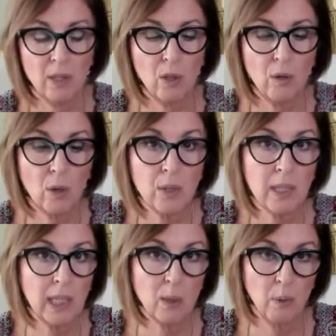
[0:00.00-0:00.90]
So those
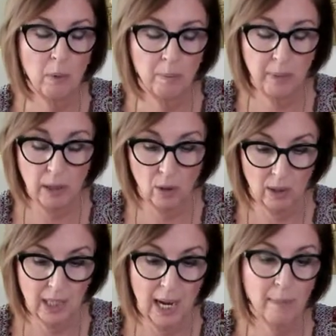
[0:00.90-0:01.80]
things will be
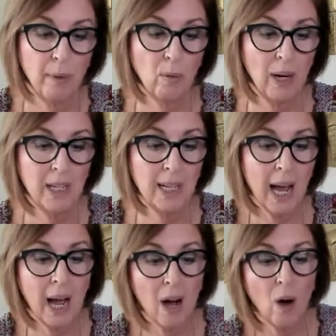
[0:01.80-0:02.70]
looked at. But right
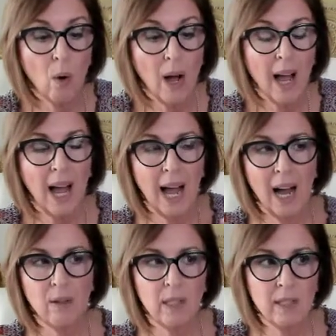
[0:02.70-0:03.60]
now,
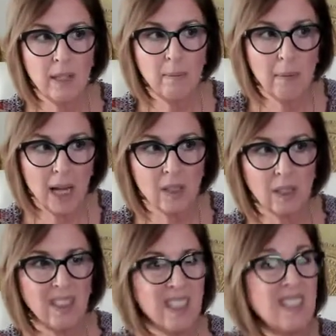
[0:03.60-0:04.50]
how does the
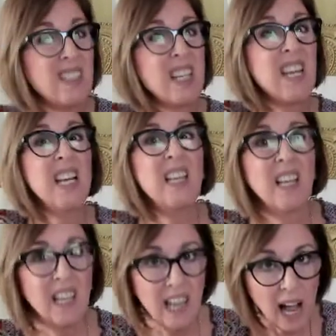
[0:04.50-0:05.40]
Masculine see the
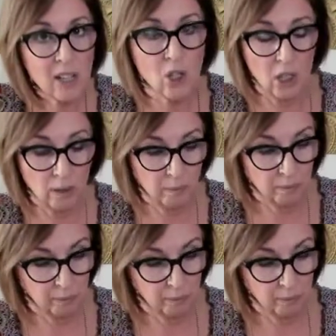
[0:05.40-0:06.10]
connection?